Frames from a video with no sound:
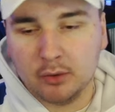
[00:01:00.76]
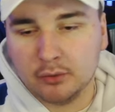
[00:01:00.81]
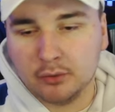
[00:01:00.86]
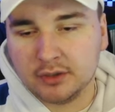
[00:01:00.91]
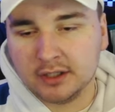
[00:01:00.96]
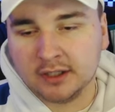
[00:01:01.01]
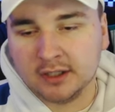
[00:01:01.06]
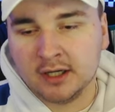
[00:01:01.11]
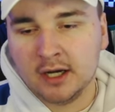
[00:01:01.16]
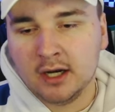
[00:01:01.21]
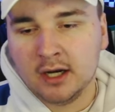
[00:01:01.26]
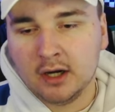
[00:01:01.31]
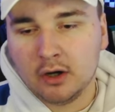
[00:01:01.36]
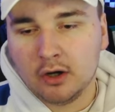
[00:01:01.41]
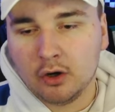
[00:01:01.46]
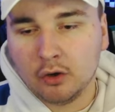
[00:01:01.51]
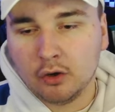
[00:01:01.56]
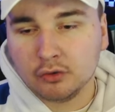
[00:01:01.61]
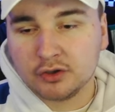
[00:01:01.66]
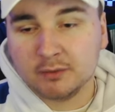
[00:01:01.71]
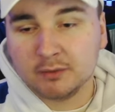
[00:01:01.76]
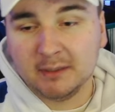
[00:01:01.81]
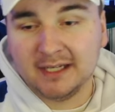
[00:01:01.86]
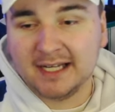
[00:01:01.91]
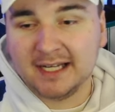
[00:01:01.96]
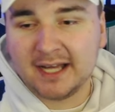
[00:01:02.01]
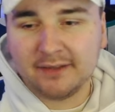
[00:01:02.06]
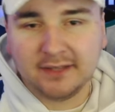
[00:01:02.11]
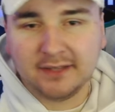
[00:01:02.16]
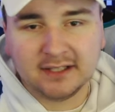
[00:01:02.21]
And ultimately,
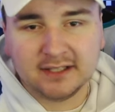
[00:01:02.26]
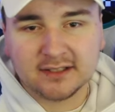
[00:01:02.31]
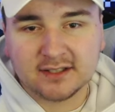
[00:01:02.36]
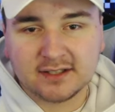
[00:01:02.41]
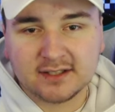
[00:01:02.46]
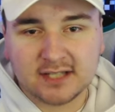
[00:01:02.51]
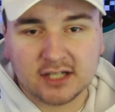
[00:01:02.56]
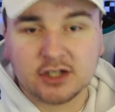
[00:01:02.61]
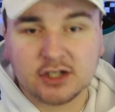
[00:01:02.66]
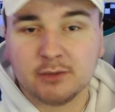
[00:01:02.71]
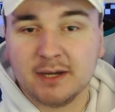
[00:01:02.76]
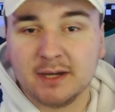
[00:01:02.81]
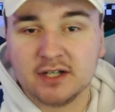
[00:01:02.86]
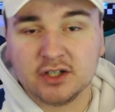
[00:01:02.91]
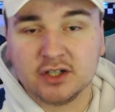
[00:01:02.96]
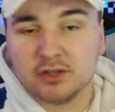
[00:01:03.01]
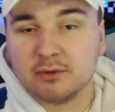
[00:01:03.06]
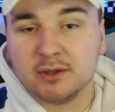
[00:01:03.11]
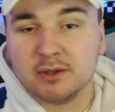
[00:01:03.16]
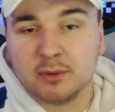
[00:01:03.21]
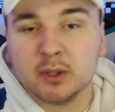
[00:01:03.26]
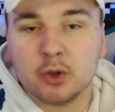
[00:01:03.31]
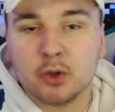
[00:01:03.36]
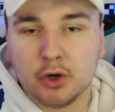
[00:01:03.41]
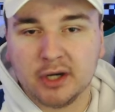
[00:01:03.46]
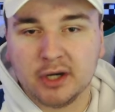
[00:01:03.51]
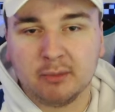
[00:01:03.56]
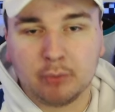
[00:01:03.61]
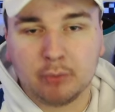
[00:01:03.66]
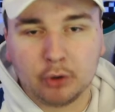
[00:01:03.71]
I think there's situations which we could
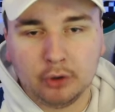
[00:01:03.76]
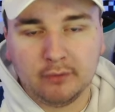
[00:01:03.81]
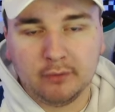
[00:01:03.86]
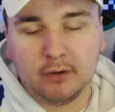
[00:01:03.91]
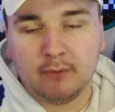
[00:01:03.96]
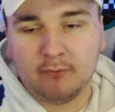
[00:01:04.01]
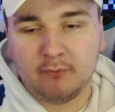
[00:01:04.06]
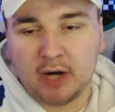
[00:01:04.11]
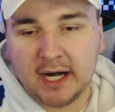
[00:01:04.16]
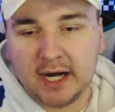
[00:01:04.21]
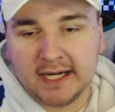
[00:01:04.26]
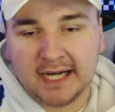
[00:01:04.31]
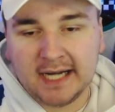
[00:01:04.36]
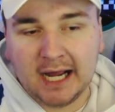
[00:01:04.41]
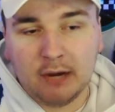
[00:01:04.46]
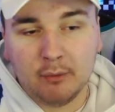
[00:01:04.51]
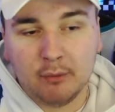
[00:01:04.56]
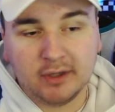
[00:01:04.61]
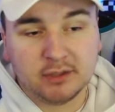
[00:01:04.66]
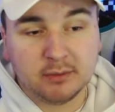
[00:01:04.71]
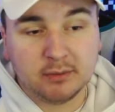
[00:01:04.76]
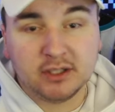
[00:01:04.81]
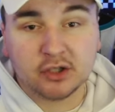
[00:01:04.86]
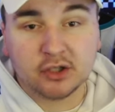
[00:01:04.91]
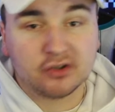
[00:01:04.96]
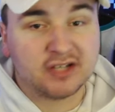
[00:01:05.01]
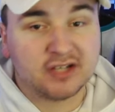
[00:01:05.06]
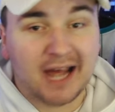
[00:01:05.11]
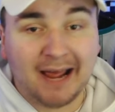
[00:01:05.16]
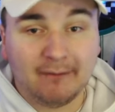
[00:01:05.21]
improve on right now, which we
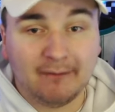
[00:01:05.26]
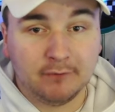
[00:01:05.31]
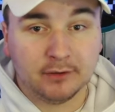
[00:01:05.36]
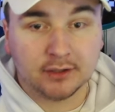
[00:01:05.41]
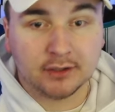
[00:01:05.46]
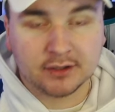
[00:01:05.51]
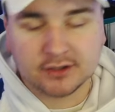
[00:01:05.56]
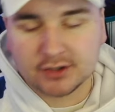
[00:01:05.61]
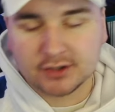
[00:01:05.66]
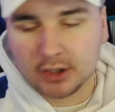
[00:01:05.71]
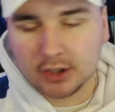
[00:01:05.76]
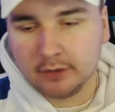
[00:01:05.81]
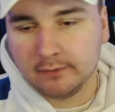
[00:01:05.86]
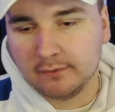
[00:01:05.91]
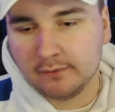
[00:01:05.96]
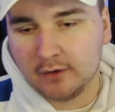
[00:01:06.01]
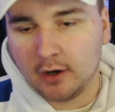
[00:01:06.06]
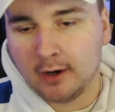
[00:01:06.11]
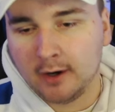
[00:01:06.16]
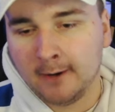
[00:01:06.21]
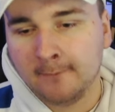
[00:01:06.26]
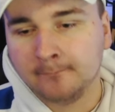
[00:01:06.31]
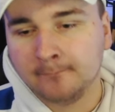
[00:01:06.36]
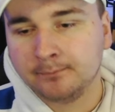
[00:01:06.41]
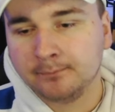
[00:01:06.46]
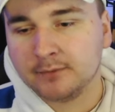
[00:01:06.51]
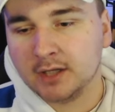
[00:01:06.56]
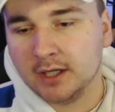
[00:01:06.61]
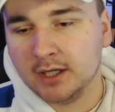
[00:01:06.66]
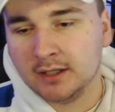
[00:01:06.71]
just haven't so far.
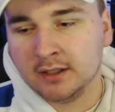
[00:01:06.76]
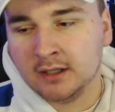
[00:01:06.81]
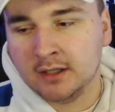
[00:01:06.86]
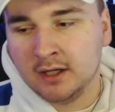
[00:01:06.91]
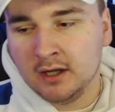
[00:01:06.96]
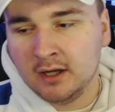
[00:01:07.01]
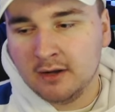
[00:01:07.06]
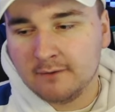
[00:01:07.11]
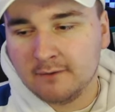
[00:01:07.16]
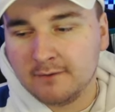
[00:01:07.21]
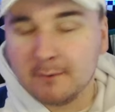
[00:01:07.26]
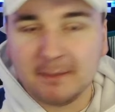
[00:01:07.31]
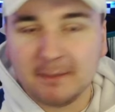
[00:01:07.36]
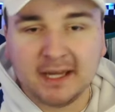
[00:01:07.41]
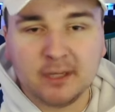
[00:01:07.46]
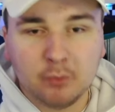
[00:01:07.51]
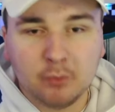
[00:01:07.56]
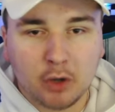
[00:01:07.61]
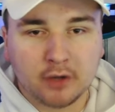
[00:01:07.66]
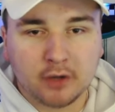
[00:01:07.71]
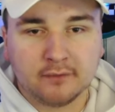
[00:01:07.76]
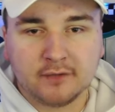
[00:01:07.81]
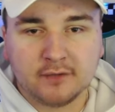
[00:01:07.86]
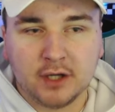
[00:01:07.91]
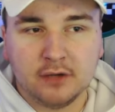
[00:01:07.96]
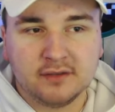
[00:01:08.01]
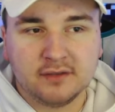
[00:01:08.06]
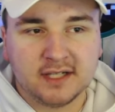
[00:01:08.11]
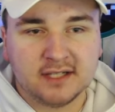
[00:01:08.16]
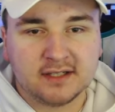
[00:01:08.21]
And for me, one of
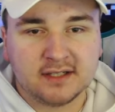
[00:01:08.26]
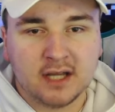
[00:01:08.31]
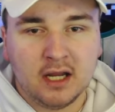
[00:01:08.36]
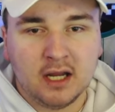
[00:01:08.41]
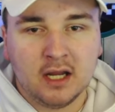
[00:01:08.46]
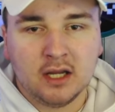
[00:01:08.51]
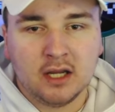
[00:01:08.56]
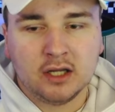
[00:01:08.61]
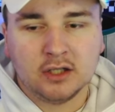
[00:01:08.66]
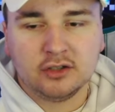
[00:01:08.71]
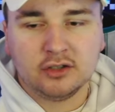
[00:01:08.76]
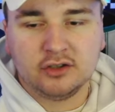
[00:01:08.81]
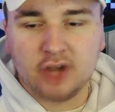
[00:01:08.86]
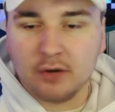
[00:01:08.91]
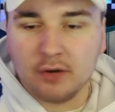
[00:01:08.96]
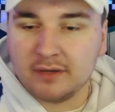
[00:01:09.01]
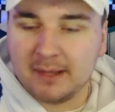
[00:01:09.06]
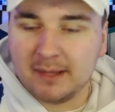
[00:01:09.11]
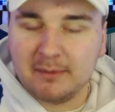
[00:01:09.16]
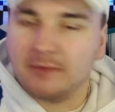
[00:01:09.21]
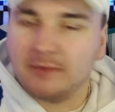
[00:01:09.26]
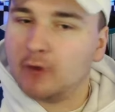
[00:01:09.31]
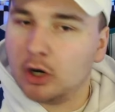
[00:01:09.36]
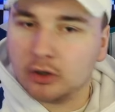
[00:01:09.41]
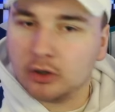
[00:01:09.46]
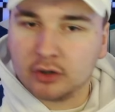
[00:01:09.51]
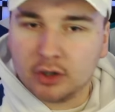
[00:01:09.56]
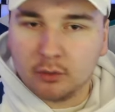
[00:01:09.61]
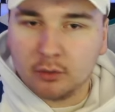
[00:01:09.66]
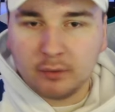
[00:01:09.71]
those is, don't get me
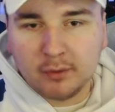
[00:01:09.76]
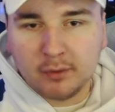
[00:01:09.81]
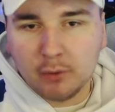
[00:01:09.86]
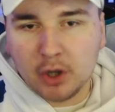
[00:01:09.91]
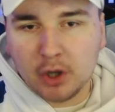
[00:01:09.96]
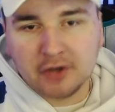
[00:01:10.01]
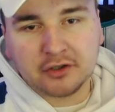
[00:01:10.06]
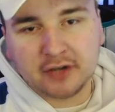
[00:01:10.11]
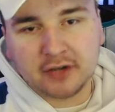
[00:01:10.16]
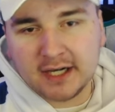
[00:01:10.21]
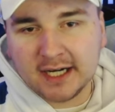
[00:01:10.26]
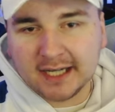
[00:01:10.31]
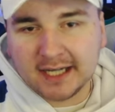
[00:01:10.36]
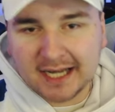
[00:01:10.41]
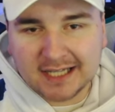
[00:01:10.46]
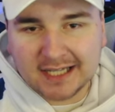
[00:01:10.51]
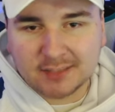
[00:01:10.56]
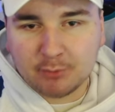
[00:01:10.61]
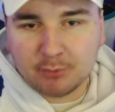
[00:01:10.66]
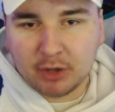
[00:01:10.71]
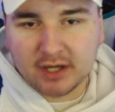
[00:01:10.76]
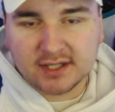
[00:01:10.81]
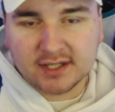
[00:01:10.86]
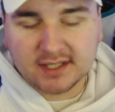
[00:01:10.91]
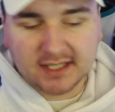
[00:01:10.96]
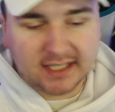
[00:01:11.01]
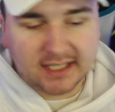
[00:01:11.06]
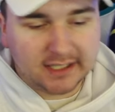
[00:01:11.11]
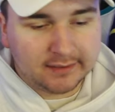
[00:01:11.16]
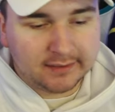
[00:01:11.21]
wrong, we weren't great against
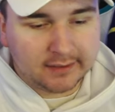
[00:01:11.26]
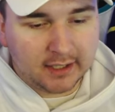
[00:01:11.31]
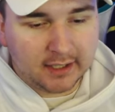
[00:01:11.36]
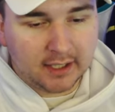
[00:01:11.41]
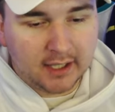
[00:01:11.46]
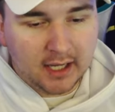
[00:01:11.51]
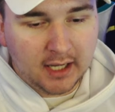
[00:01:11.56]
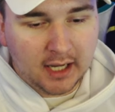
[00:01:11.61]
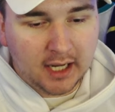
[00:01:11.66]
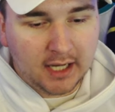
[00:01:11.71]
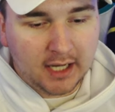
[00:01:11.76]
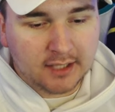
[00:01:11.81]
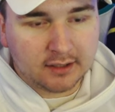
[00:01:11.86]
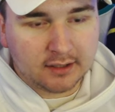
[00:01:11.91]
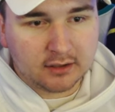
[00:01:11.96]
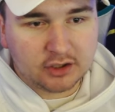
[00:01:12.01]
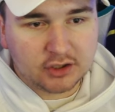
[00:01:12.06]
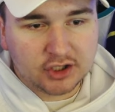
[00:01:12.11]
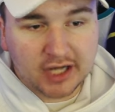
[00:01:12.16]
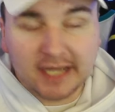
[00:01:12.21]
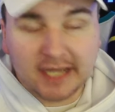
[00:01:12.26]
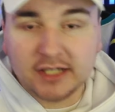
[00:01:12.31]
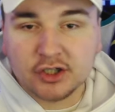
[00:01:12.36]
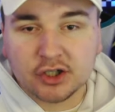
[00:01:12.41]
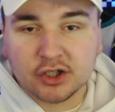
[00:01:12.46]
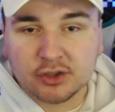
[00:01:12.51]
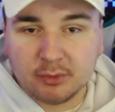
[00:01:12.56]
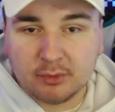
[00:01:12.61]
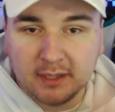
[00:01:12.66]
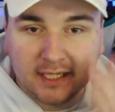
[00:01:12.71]
Preston either, and
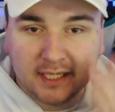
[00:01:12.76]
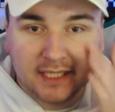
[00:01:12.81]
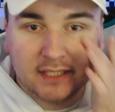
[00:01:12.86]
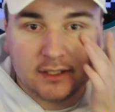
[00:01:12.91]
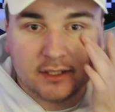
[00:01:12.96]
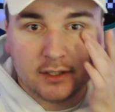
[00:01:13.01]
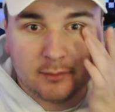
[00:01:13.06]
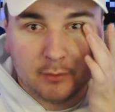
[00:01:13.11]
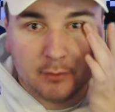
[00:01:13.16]
changes were needed.